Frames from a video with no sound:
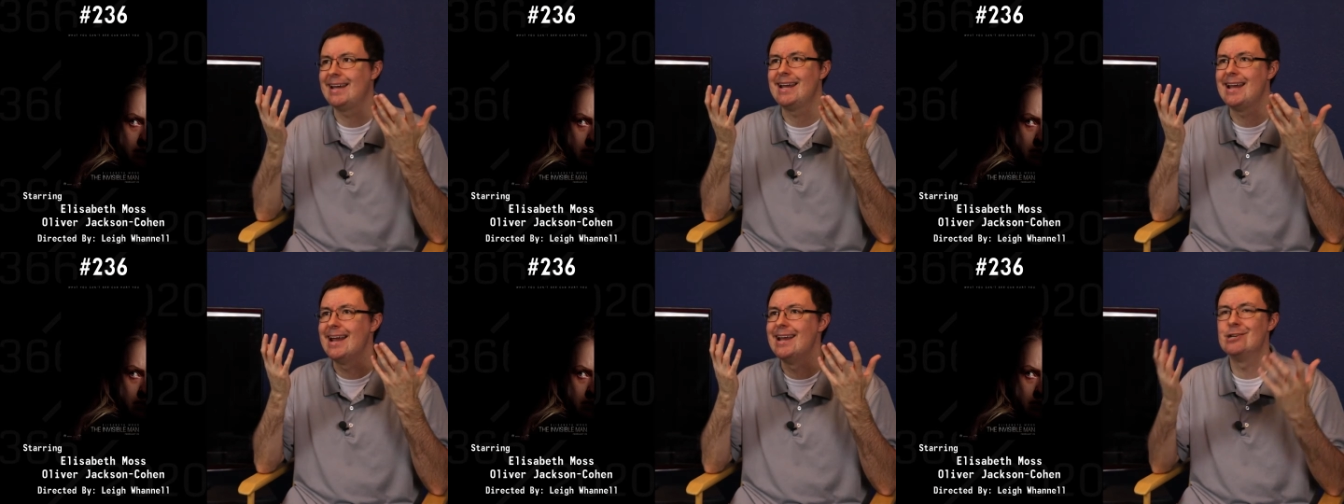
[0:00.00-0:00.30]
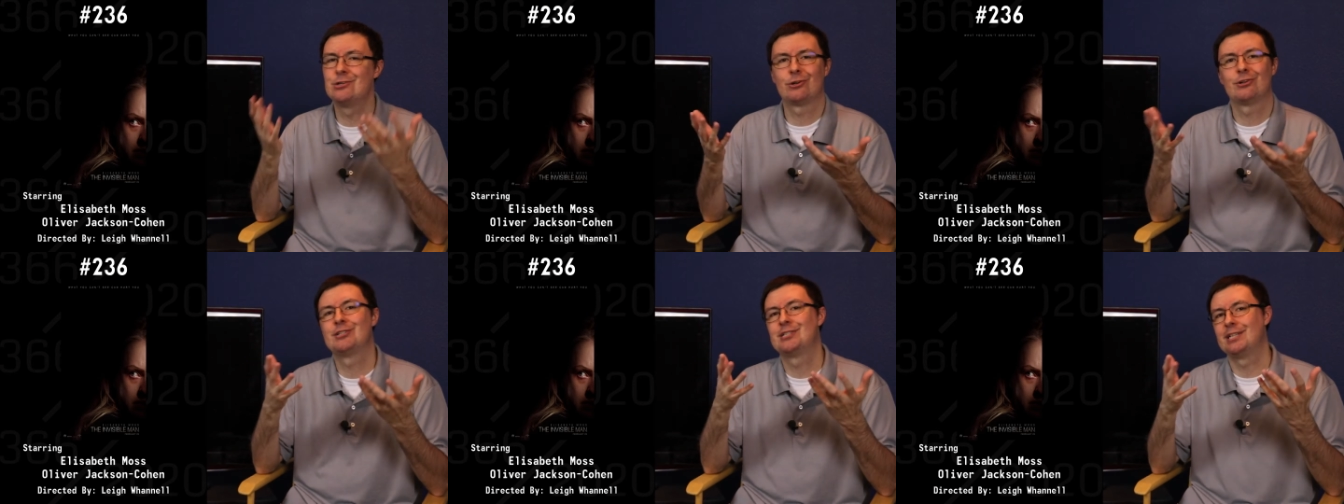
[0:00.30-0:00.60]

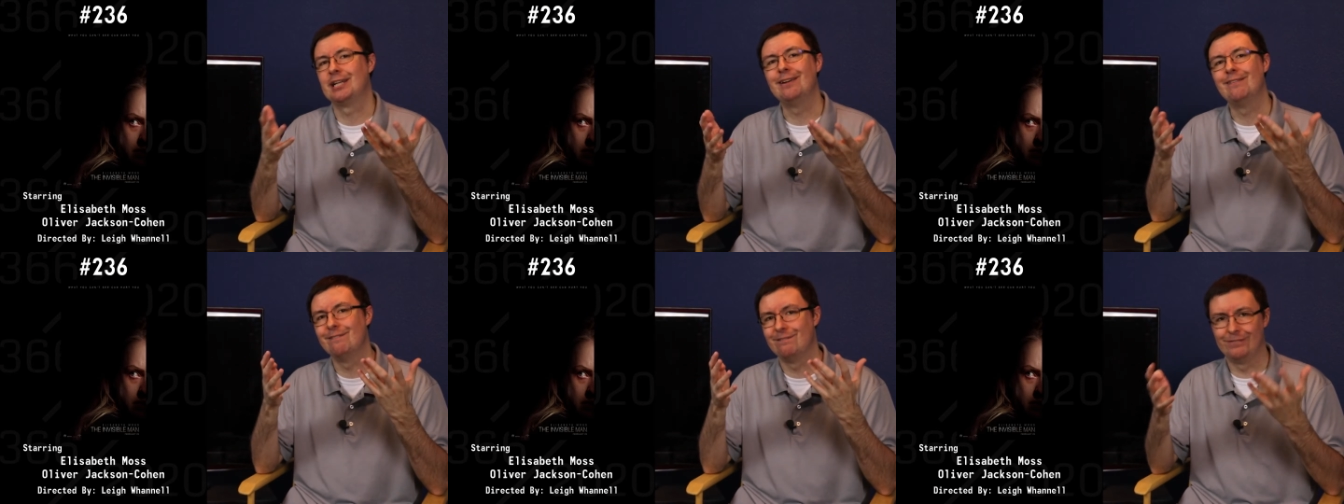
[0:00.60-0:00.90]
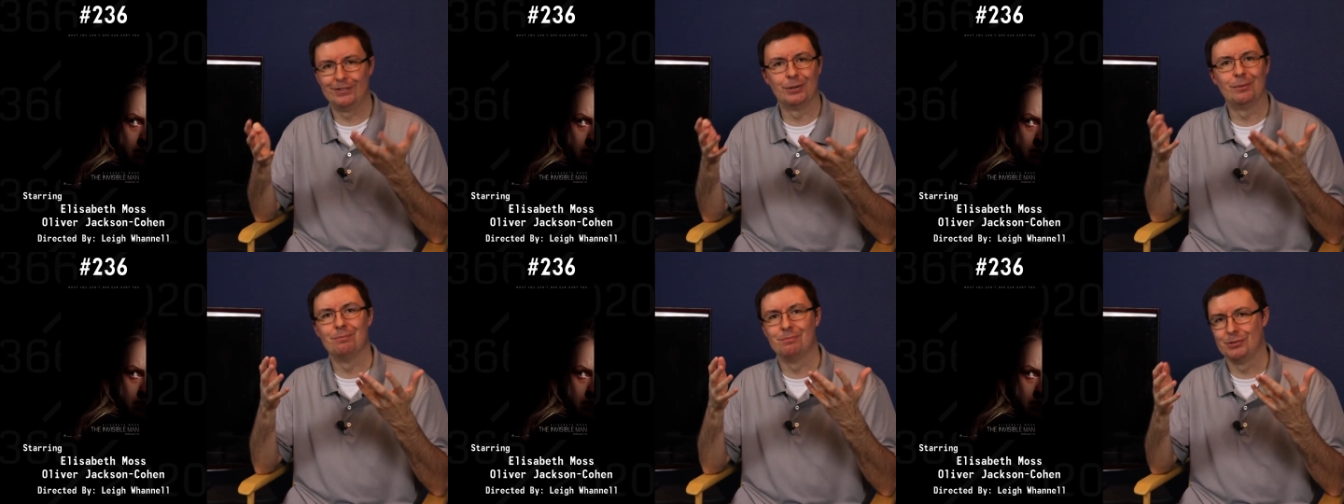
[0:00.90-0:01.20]
interesting
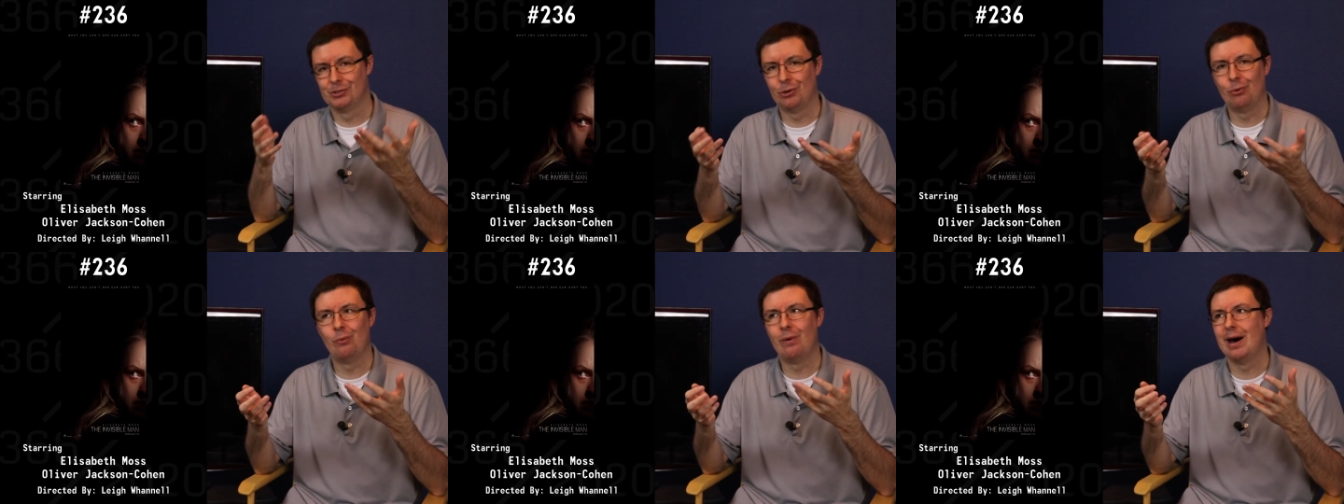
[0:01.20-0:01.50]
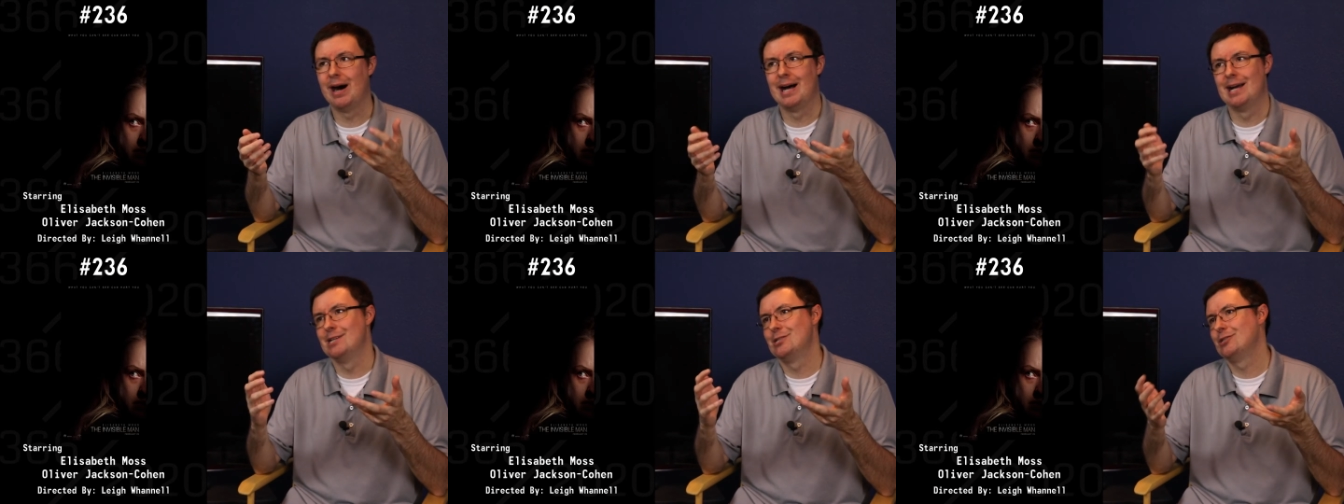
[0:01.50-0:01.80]
film to
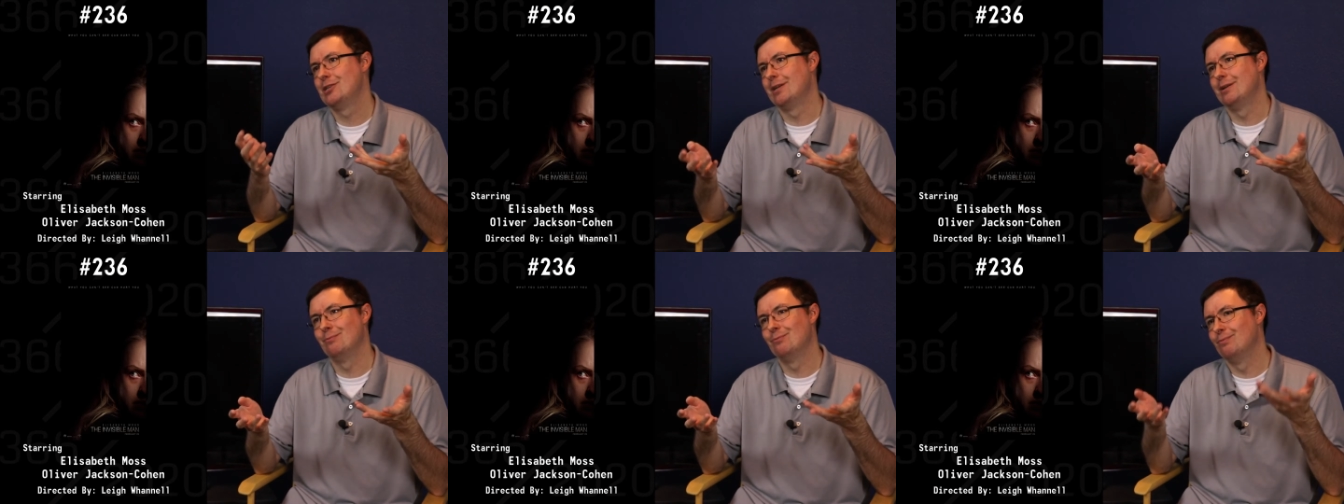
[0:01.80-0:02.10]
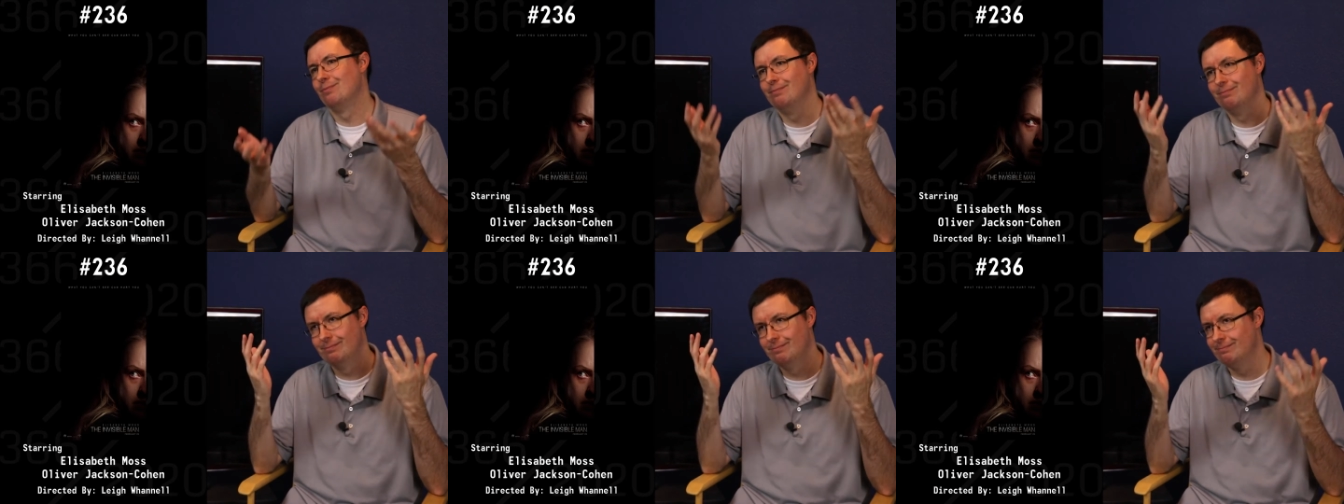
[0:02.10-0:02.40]
watch
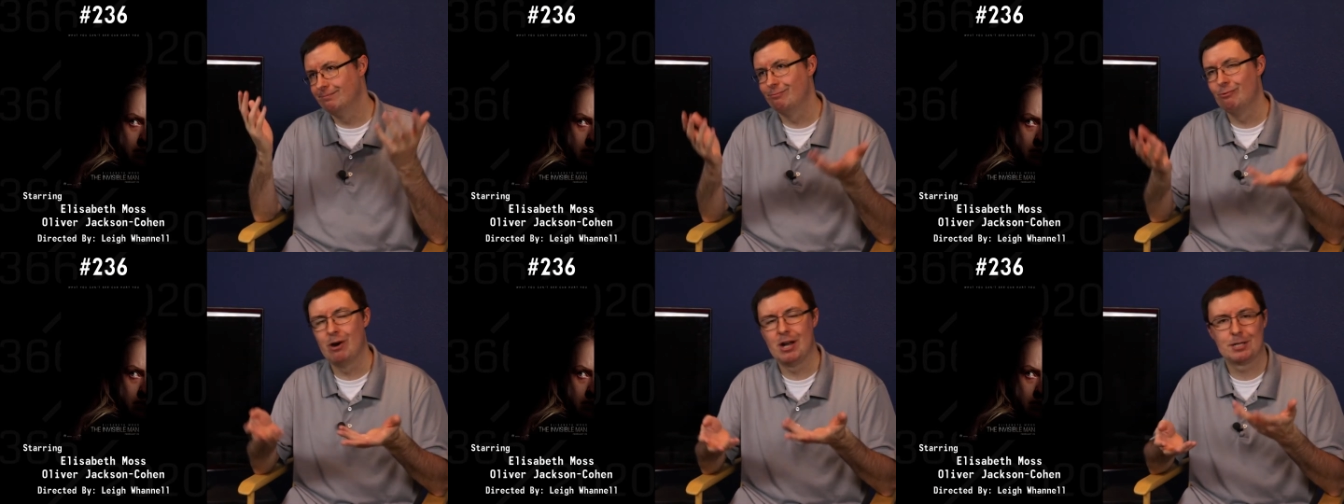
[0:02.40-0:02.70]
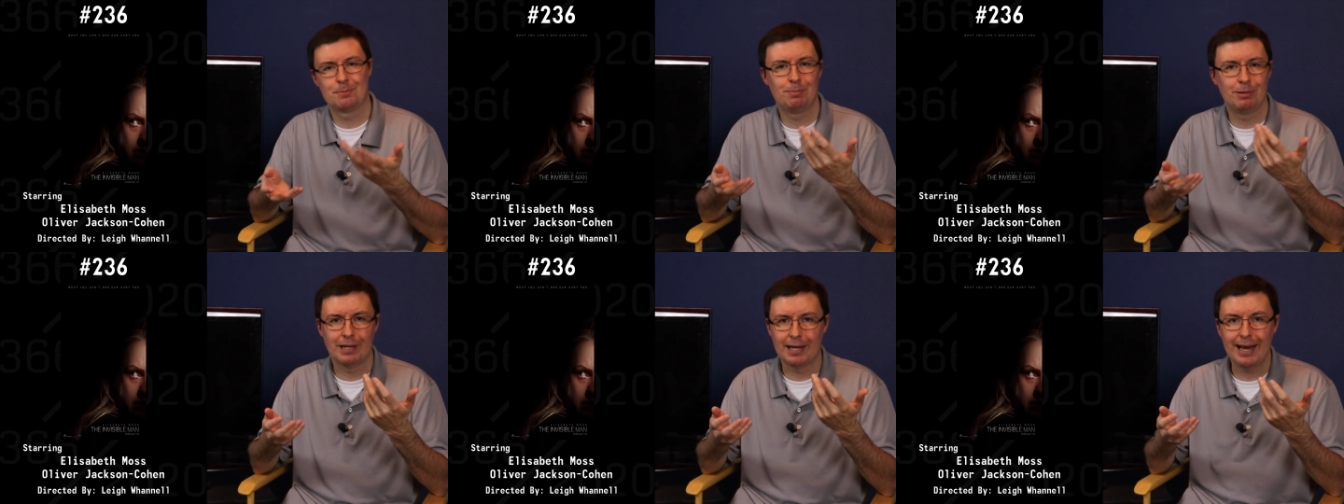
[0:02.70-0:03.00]
and
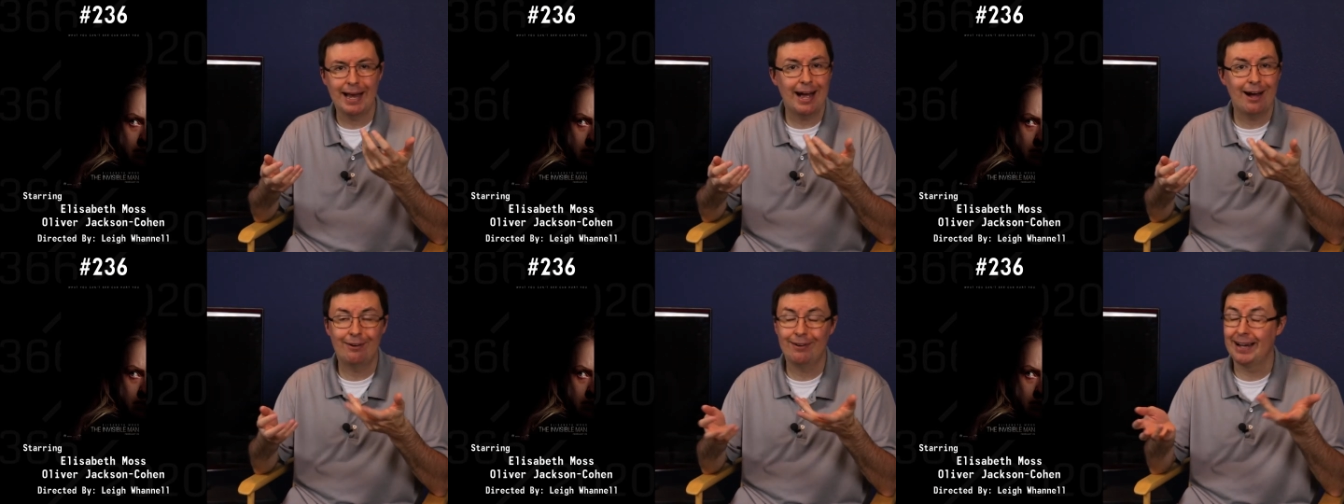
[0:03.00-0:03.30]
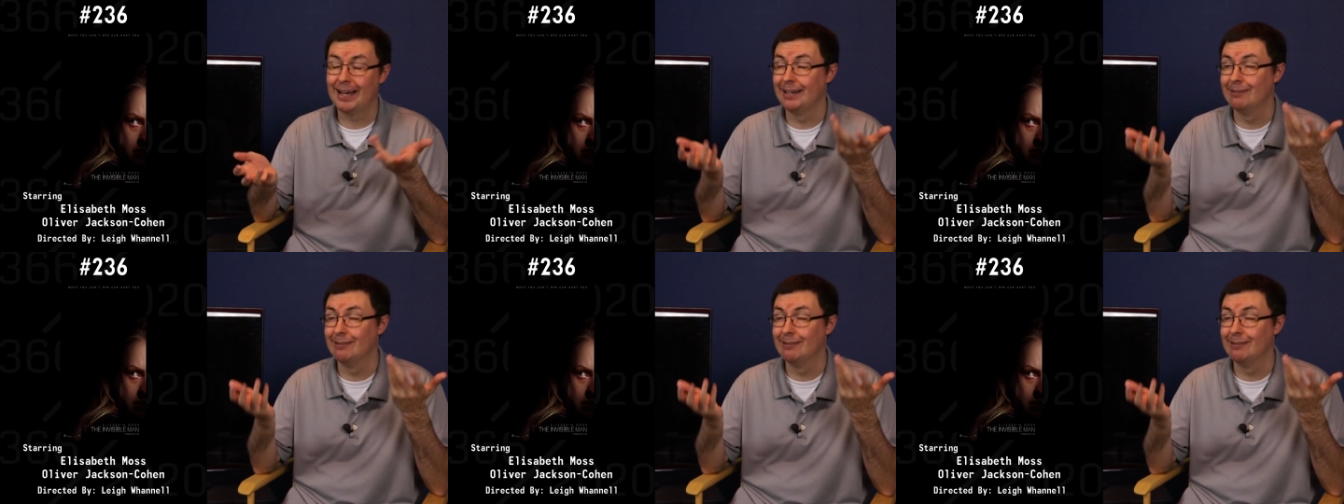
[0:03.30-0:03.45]
watch play out.